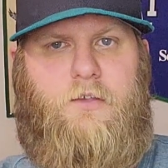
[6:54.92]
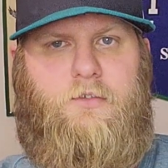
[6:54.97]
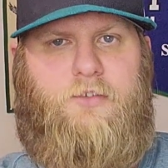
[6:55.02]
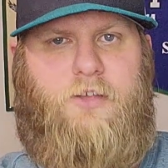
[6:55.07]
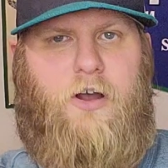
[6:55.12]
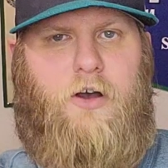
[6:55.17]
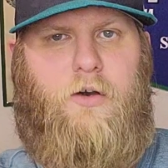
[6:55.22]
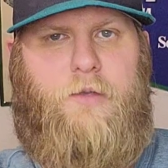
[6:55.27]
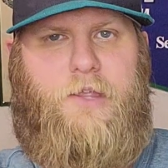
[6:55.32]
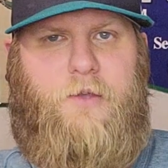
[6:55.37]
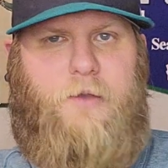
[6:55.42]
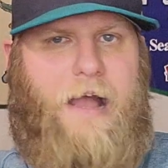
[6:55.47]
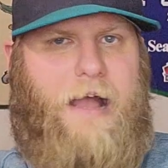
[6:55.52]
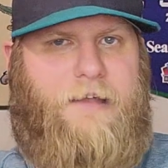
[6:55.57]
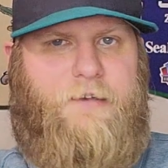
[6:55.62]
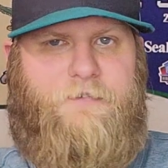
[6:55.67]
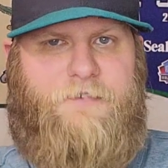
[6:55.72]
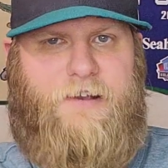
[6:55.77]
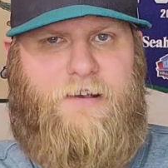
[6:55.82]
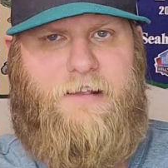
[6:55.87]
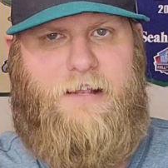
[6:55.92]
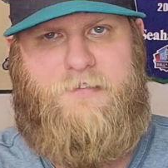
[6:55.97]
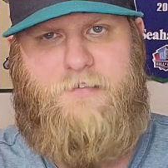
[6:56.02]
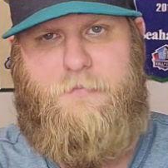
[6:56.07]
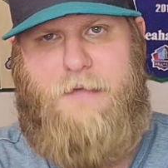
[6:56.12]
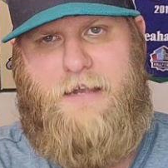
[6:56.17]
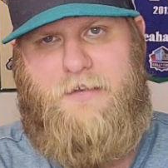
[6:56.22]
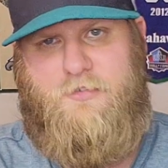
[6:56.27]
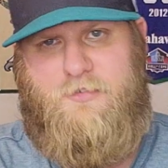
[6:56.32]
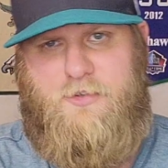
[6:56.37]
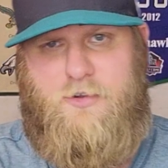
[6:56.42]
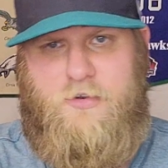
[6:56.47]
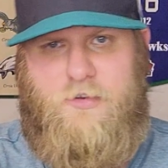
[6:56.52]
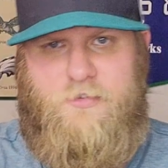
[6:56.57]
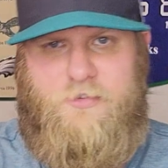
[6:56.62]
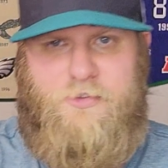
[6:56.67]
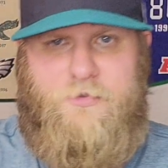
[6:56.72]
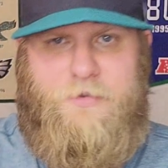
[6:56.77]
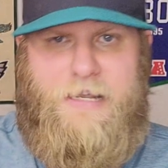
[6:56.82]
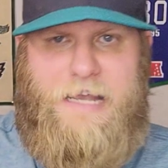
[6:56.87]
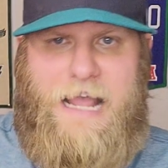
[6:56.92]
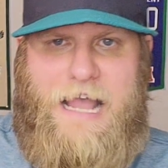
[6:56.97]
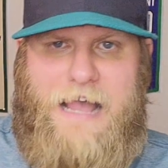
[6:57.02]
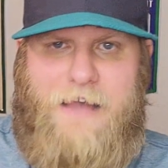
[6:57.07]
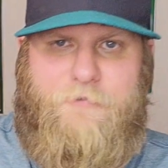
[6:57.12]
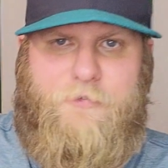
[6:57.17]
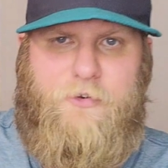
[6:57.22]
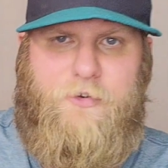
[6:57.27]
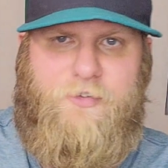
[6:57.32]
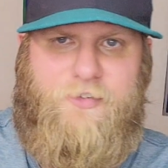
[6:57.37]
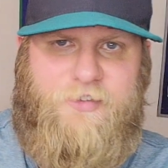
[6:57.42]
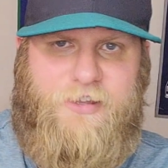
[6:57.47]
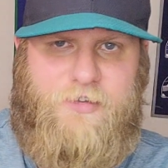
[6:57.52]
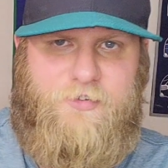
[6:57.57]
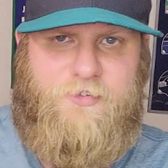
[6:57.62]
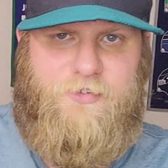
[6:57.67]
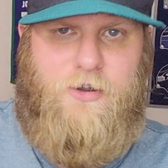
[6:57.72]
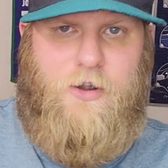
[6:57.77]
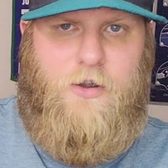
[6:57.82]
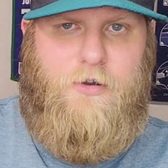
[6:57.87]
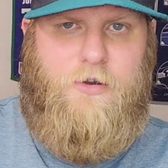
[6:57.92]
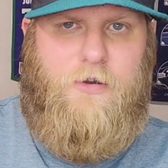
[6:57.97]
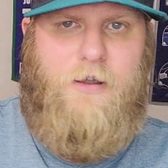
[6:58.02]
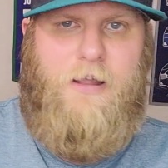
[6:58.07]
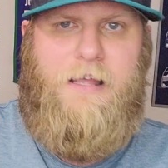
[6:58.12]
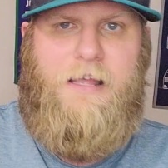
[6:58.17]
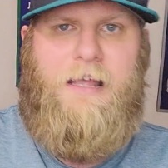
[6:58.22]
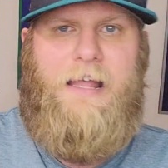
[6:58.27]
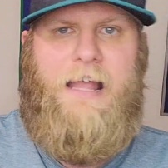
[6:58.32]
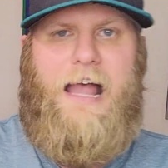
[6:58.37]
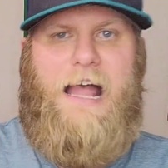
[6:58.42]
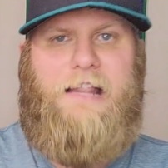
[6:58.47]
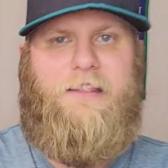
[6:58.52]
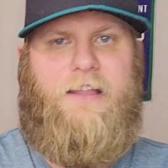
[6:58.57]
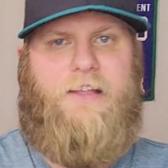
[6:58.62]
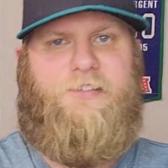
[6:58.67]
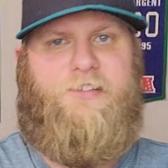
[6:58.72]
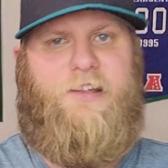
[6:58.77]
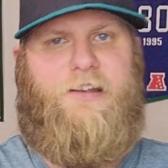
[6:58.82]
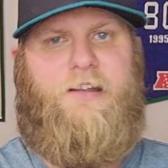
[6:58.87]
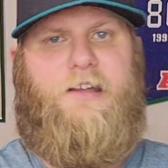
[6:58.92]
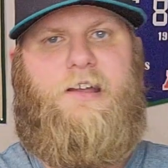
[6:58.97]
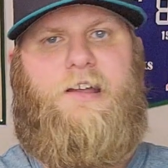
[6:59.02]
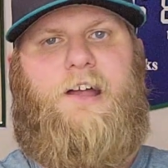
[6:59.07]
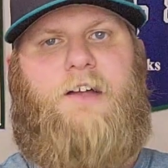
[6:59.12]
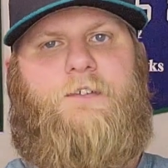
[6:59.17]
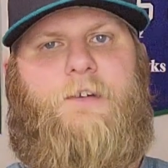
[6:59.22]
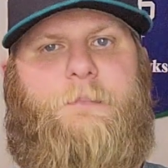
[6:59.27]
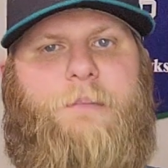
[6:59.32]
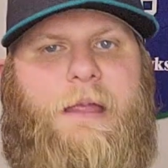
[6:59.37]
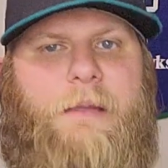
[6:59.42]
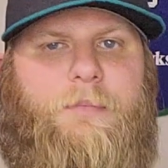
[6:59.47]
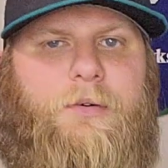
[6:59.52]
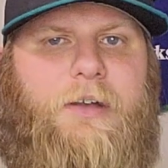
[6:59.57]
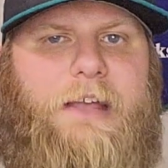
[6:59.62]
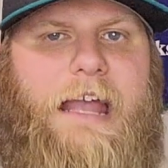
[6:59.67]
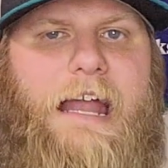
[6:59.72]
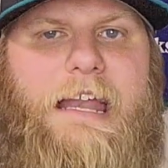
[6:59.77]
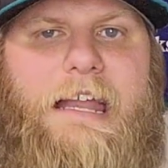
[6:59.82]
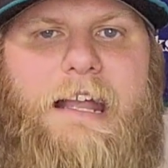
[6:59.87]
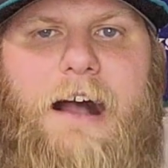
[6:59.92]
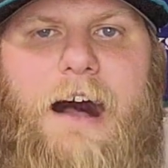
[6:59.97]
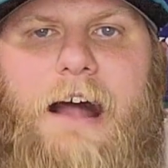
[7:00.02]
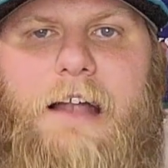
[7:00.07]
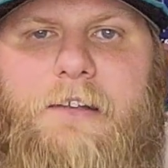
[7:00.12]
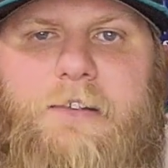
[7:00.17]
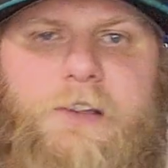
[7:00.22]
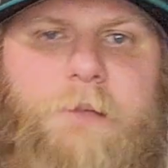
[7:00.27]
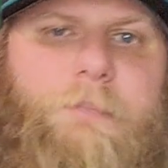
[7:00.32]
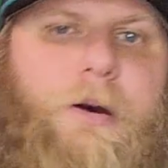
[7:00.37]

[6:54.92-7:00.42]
so you had to figure that's about as good as you can have for a six starter. And listen, for people getting on